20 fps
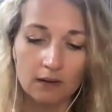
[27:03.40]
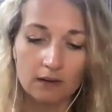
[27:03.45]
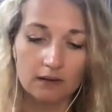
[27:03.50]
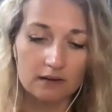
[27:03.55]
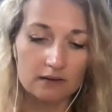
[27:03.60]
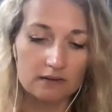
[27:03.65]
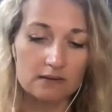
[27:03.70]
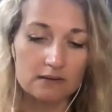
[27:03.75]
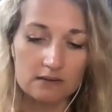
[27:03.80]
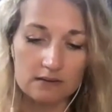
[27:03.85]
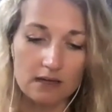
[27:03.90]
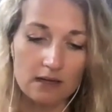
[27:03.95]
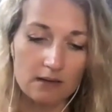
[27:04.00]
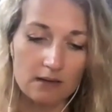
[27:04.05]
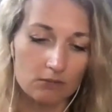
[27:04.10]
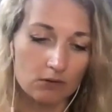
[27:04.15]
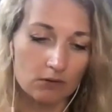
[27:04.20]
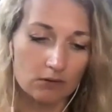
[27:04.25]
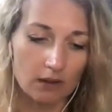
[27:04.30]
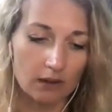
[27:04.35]
it's the same,
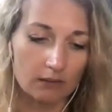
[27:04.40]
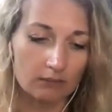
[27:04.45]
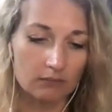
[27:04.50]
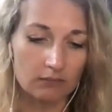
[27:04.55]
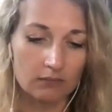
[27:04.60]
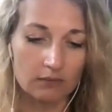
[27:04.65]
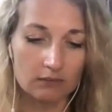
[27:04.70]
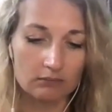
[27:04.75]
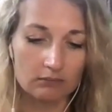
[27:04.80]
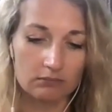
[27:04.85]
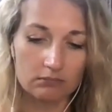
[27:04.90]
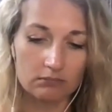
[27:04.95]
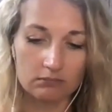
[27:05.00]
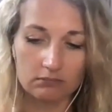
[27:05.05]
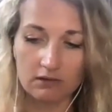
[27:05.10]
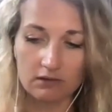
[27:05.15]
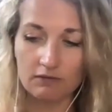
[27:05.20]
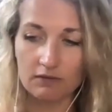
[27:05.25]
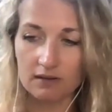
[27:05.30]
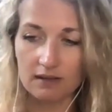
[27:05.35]
you know. I'm
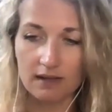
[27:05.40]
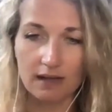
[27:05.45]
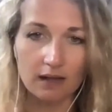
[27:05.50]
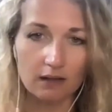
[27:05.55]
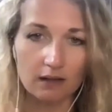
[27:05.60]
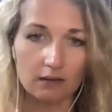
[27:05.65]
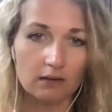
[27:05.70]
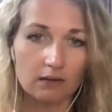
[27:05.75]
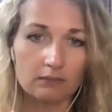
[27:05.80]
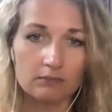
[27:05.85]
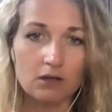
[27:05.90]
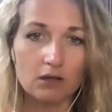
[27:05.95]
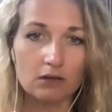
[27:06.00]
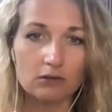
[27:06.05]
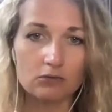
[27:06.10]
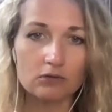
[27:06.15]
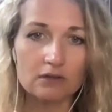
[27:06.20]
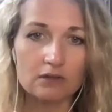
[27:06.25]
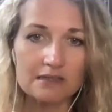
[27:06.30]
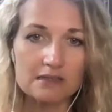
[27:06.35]
even there, I'm not
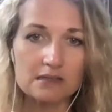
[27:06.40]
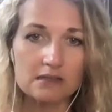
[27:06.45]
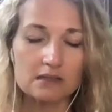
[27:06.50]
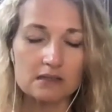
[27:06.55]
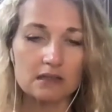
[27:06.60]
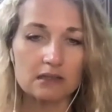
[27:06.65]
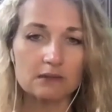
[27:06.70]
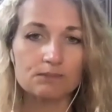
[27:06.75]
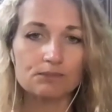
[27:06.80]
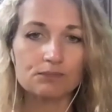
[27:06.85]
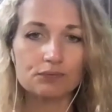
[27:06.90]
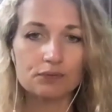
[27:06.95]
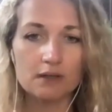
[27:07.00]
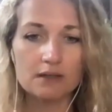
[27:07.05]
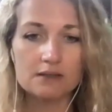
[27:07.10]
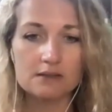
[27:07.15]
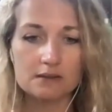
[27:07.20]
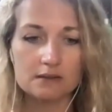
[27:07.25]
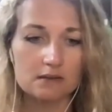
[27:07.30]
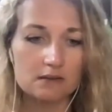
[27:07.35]
necessarily
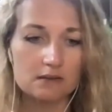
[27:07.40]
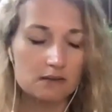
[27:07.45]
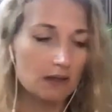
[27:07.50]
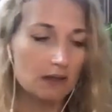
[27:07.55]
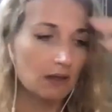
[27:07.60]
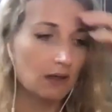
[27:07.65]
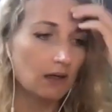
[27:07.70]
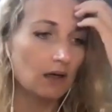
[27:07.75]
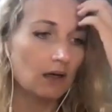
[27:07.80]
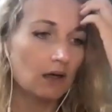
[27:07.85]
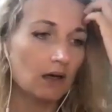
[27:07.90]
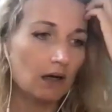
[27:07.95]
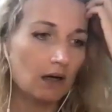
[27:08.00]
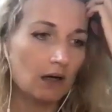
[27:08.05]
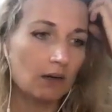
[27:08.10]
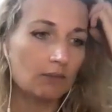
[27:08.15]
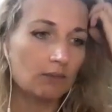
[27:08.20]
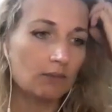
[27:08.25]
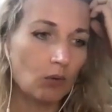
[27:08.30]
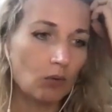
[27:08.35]
present
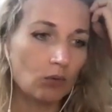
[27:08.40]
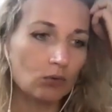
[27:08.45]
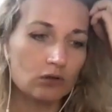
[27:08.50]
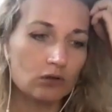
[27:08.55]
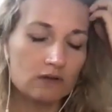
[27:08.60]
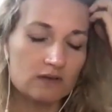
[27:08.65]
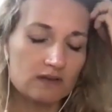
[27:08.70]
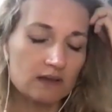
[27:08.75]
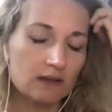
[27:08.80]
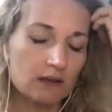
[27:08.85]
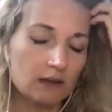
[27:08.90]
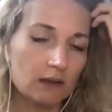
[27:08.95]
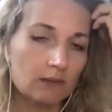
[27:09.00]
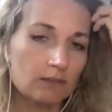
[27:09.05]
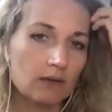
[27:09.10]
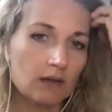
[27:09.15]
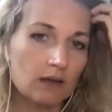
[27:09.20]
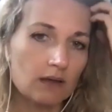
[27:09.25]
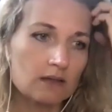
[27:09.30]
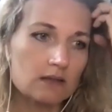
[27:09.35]
all the time.
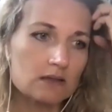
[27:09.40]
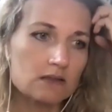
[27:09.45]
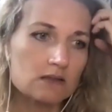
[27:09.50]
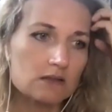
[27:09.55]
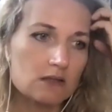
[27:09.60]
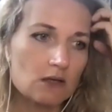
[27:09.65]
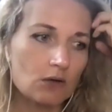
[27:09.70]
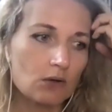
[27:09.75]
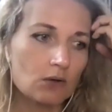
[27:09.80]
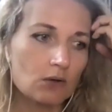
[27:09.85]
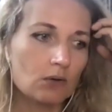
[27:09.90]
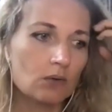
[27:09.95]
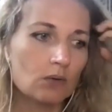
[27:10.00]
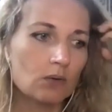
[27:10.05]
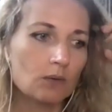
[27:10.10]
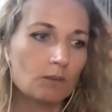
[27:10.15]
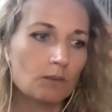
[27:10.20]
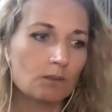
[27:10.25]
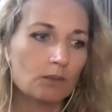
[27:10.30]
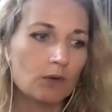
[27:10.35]
And so
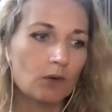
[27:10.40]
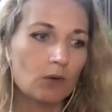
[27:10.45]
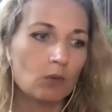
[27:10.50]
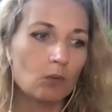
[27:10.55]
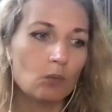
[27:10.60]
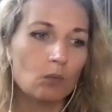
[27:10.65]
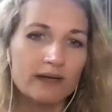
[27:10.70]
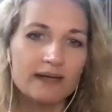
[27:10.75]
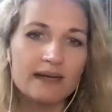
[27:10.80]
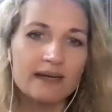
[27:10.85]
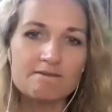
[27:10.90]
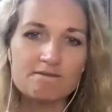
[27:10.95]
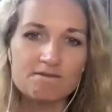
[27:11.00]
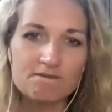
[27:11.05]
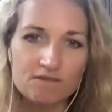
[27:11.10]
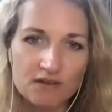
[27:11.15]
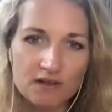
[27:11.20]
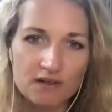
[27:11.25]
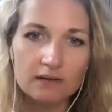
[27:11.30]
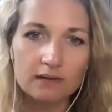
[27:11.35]
when I
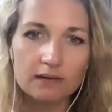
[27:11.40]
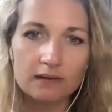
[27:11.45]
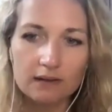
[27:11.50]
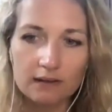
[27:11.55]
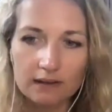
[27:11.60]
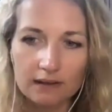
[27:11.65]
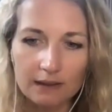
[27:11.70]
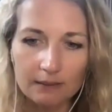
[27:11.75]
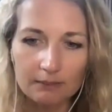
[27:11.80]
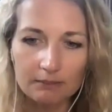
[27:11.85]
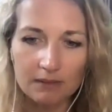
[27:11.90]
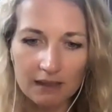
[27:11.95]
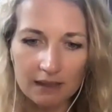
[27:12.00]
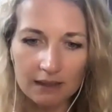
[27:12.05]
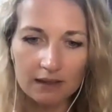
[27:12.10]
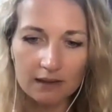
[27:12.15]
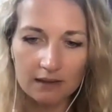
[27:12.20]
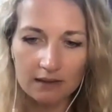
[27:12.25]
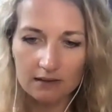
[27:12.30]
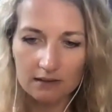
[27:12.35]
feel that I am
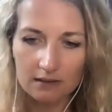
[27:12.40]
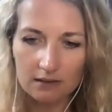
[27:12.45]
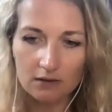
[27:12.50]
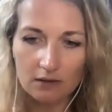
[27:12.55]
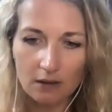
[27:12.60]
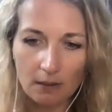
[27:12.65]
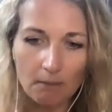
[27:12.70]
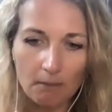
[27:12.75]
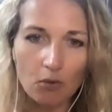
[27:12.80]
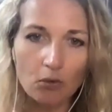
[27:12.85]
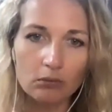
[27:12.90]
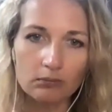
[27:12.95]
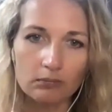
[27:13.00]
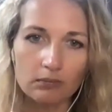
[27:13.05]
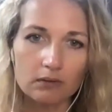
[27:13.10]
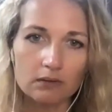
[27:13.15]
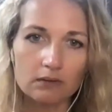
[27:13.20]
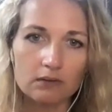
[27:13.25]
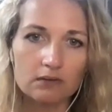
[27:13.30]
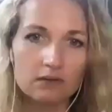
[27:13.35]
in the
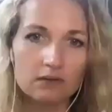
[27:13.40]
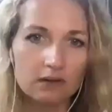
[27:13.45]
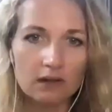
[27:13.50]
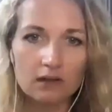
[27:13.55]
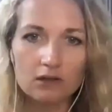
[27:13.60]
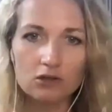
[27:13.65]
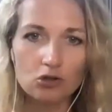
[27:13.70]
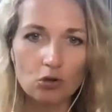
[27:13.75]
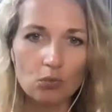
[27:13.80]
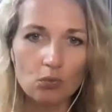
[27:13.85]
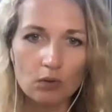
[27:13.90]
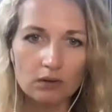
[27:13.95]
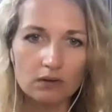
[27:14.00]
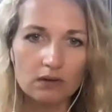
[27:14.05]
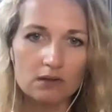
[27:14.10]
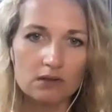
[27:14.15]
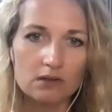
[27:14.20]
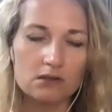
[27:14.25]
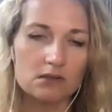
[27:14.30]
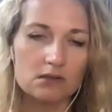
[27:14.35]
moment, then I don't want
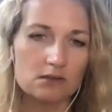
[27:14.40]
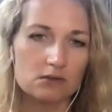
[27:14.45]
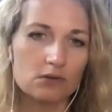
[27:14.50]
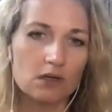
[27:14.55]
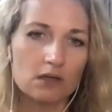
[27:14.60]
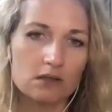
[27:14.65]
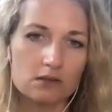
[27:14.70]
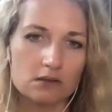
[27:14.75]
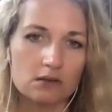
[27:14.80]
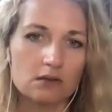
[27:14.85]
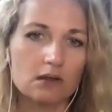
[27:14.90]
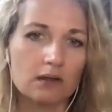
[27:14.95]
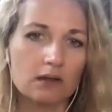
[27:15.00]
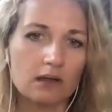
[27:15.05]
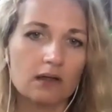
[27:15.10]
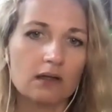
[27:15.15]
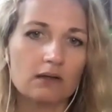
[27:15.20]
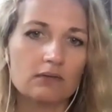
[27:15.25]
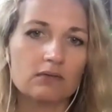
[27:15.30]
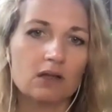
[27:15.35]
any distraction, and I
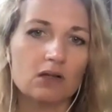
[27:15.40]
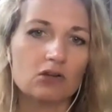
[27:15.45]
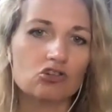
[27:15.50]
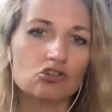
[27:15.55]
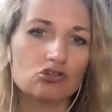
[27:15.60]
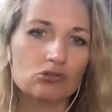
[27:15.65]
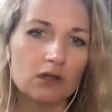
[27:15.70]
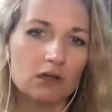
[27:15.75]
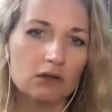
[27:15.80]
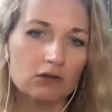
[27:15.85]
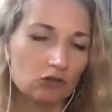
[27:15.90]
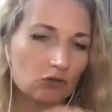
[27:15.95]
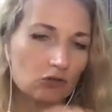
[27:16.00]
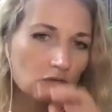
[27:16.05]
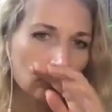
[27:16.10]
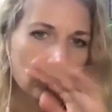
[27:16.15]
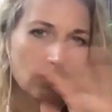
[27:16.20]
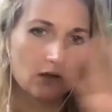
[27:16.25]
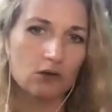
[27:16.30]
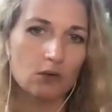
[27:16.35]
have that strength to
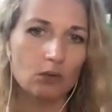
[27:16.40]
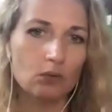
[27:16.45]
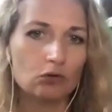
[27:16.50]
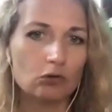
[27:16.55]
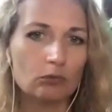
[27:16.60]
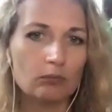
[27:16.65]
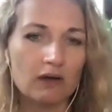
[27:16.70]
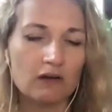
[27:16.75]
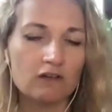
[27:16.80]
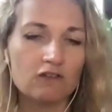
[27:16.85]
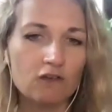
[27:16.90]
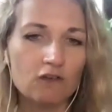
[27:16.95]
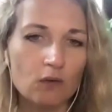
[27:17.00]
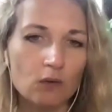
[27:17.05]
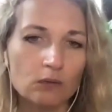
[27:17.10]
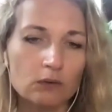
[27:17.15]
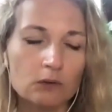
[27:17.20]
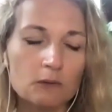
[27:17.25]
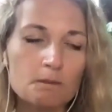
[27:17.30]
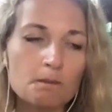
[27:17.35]
say no to my
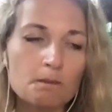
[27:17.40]
phone.